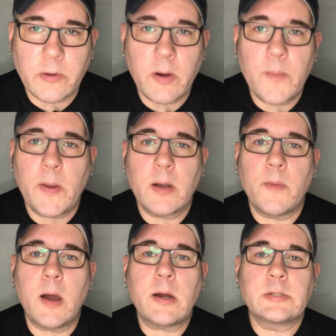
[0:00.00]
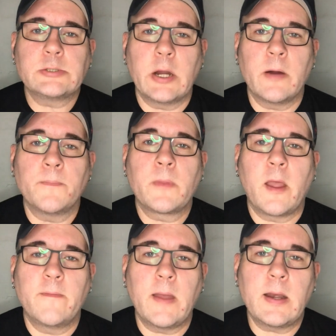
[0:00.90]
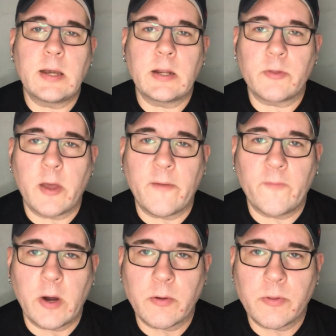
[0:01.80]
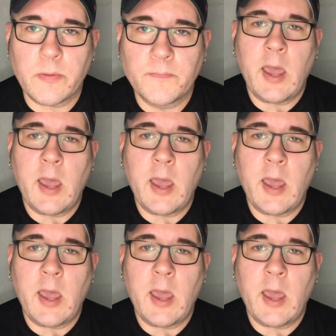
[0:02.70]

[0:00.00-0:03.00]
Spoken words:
a grip on the market share of editing softwares.